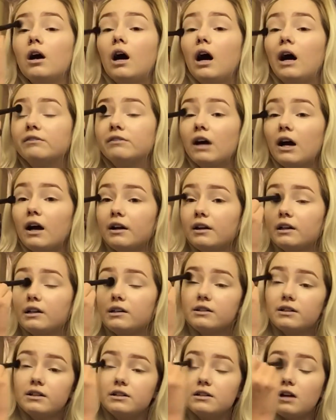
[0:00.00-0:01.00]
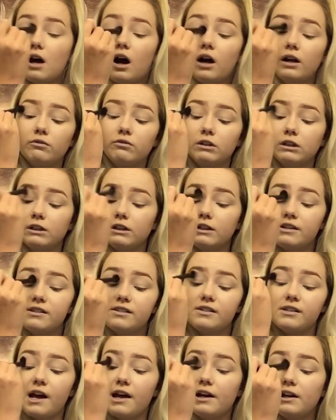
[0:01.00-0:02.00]
I've gotten into not really
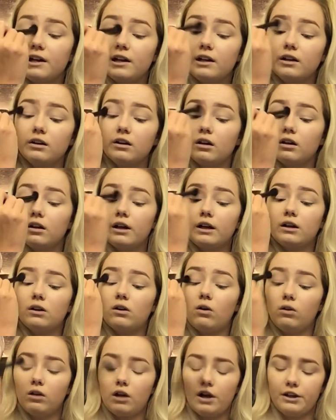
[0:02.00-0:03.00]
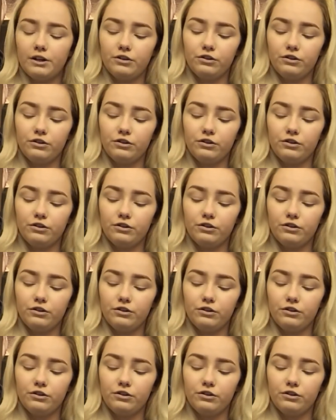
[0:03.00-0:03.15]
setting like a whole lot.